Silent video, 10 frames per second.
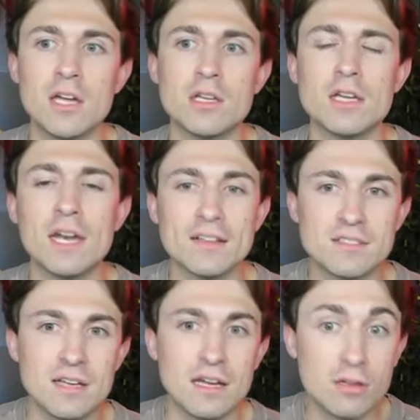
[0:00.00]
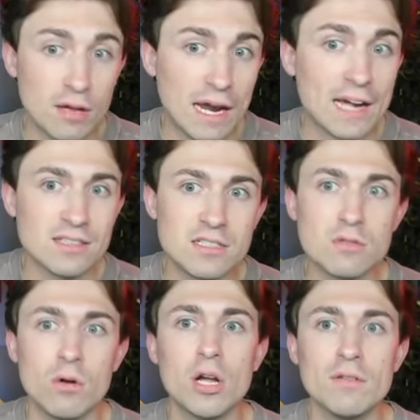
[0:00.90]
You get access You get access
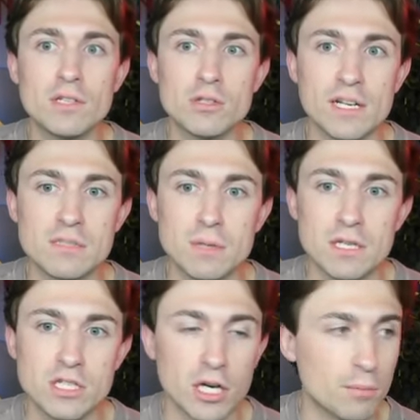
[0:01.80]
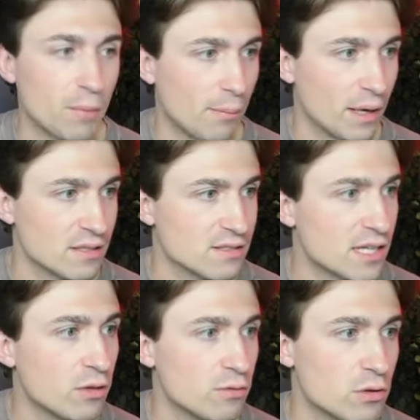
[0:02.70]
to all of the trades being shared by
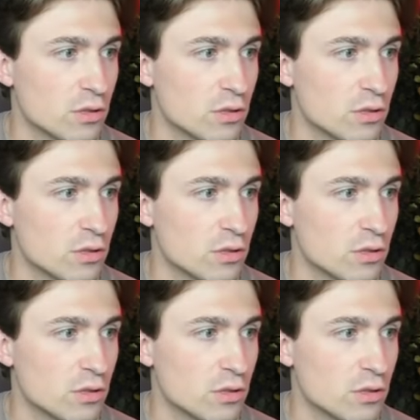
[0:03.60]
myself.